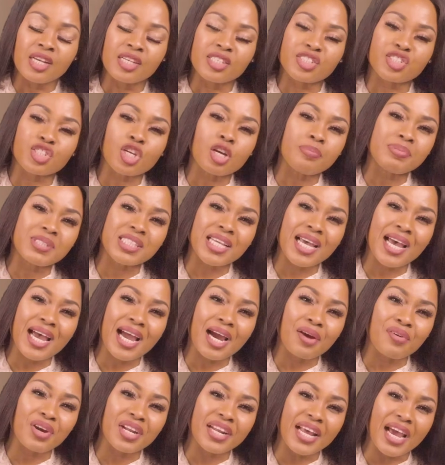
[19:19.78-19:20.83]

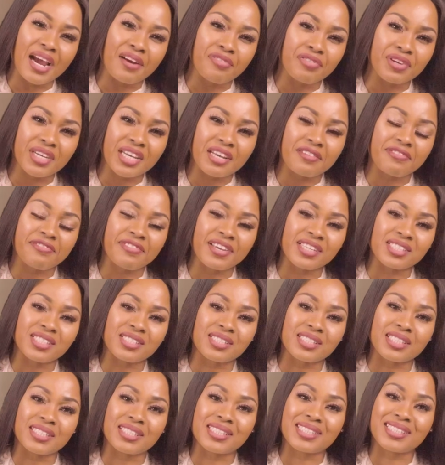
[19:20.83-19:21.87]
Sub-Saharan Africa
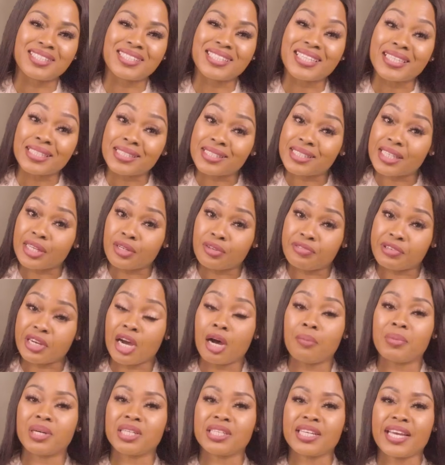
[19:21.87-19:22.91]
faces a distinct set of
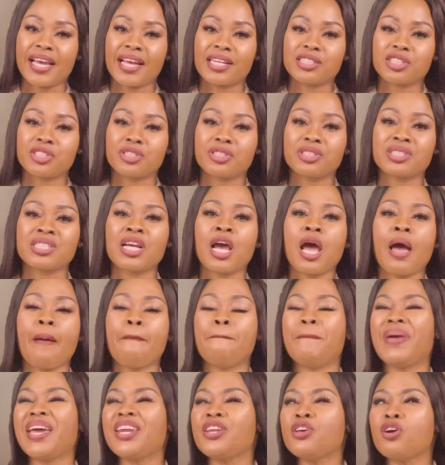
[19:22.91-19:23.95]
common cancers,
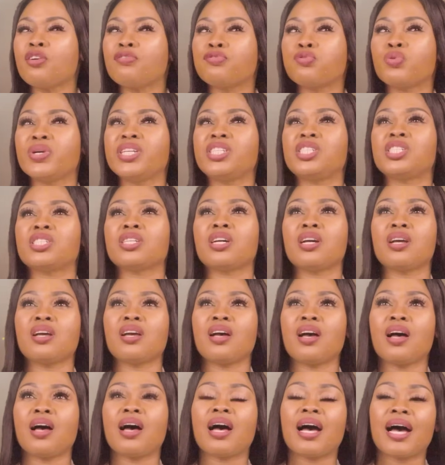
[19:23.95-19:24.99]
many of which
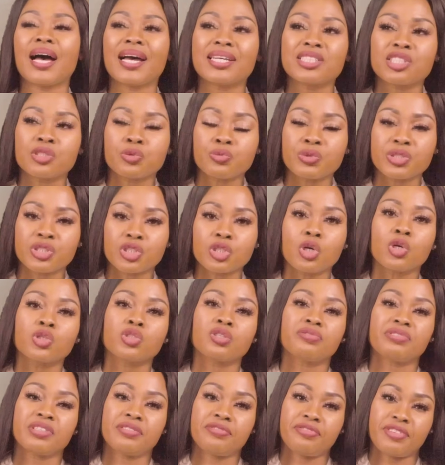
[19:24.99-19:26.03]
are as a result
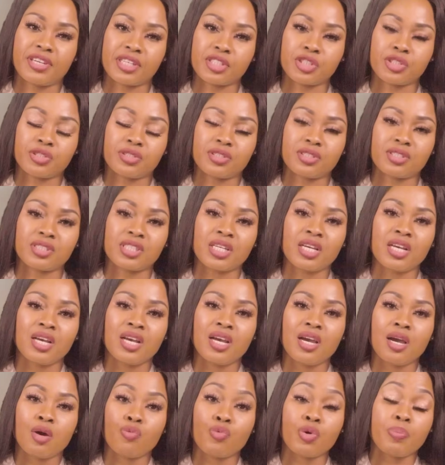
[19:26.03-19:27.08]
of infections.
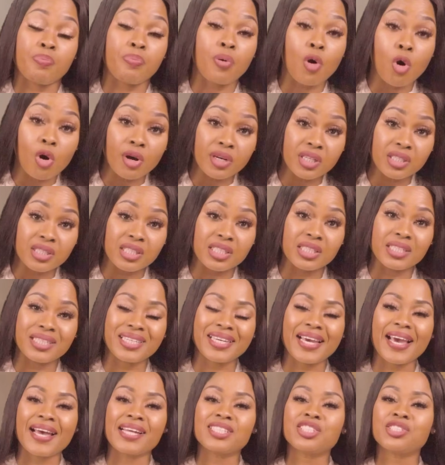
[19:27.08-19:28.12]
Reportedly,
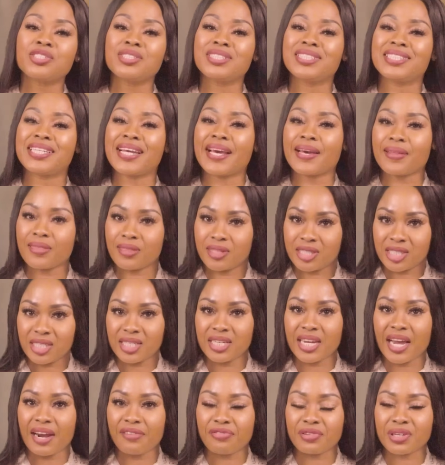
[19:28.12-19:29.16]
cancer deaths
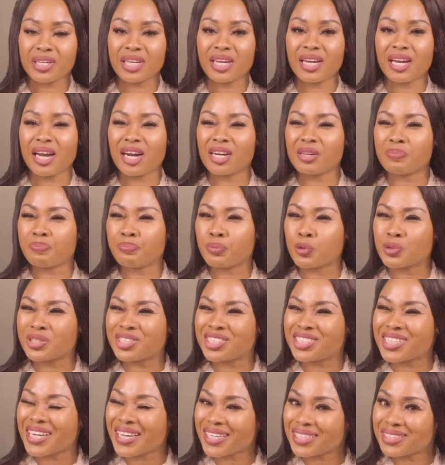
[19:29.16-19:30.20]
in Africa are
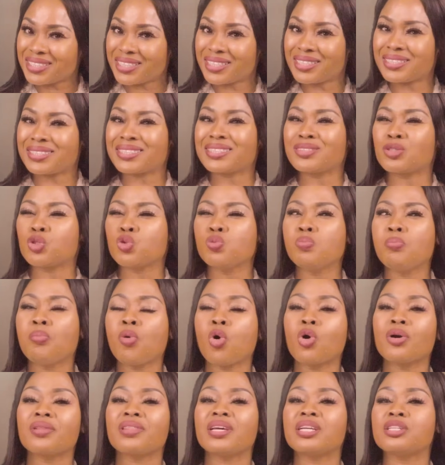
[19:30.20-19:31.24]
projected to
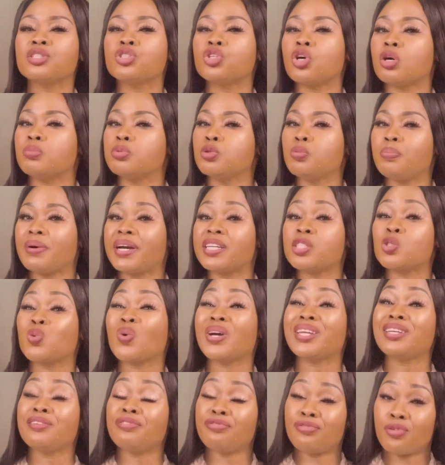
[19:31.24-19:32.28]
more than double by
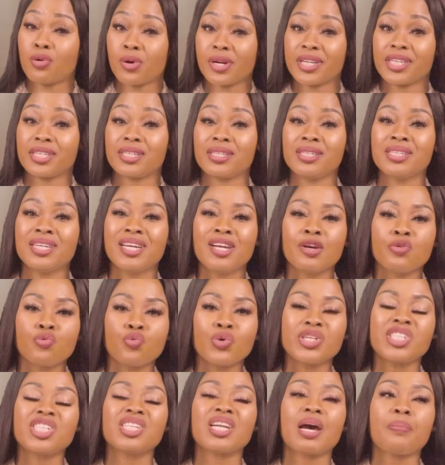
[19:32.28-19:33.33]
2040,
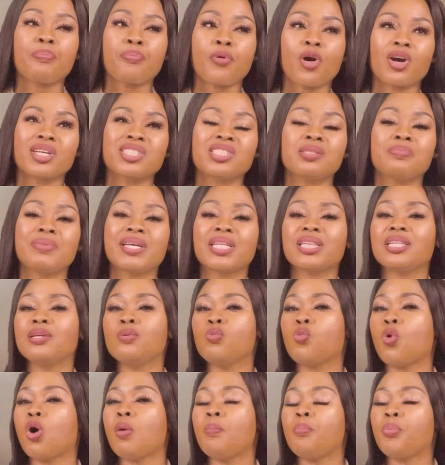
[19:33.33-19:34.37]
reaching approximately
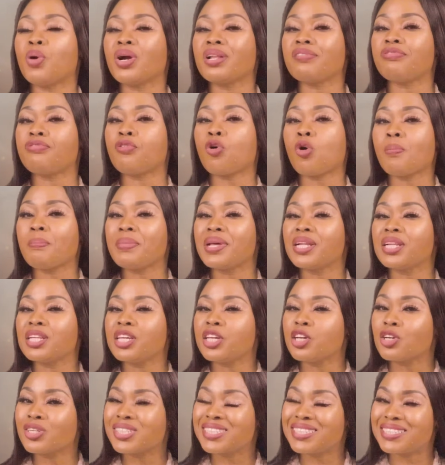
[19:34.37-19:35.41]
1.4
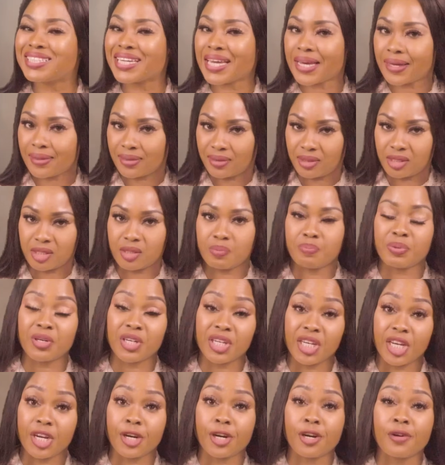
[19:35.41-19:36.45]
million deaths per
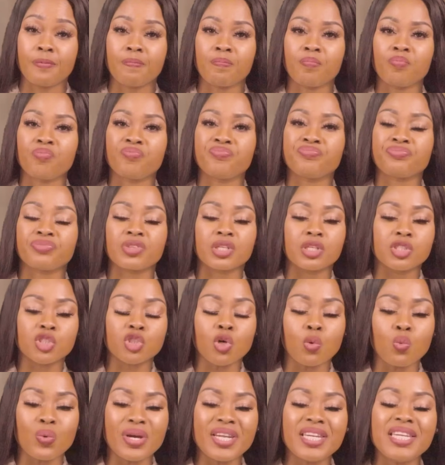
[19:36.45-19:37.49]
year.
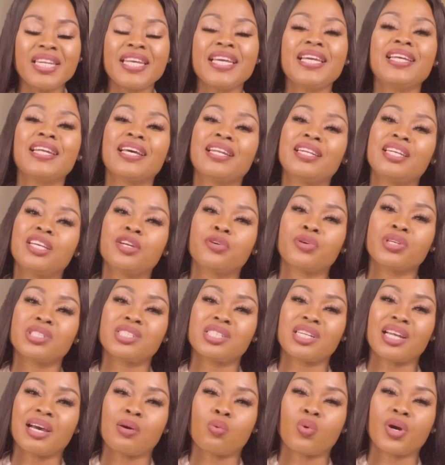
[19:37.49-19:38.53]
So we need an
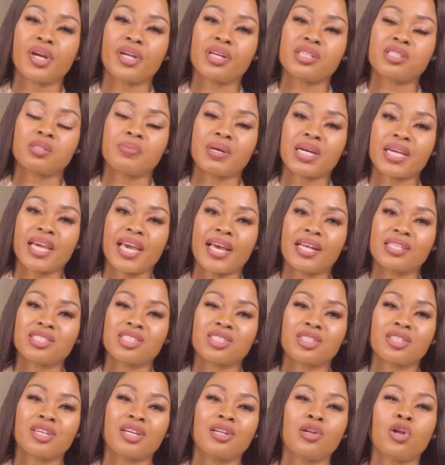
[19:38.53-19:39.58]
increase in awareness about
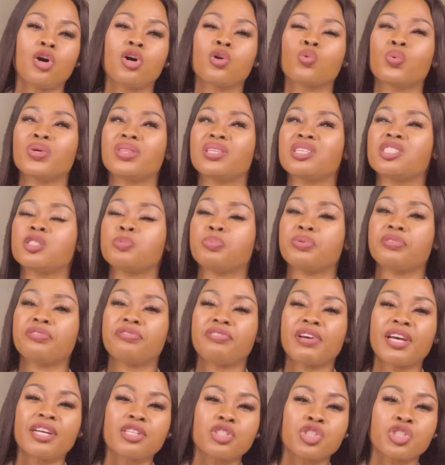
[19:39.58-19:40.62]
cancer, along with its
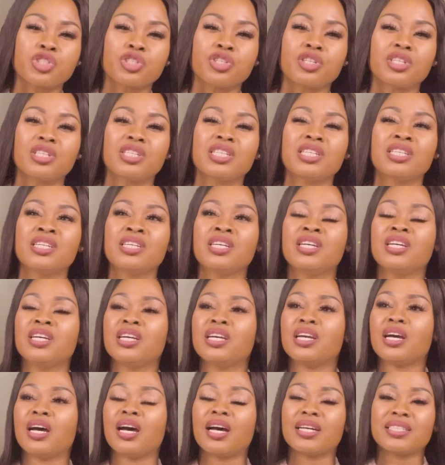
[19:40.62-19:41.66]
prevention,
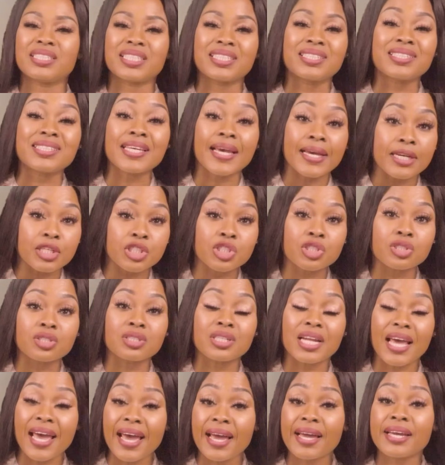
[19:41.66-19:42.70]

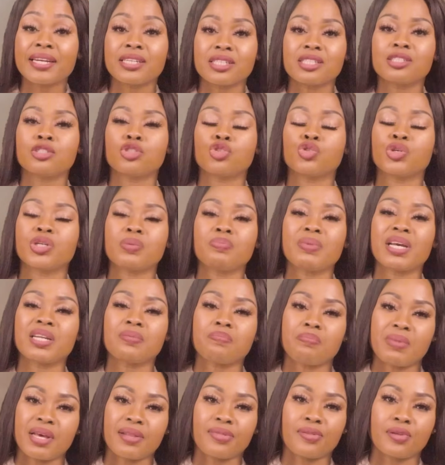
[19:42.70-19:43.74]
detection, and
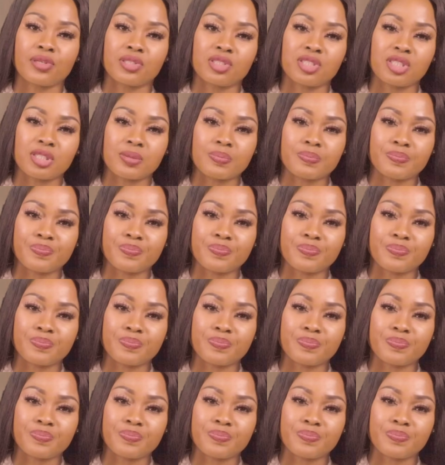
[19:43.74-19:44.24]
treatment methods.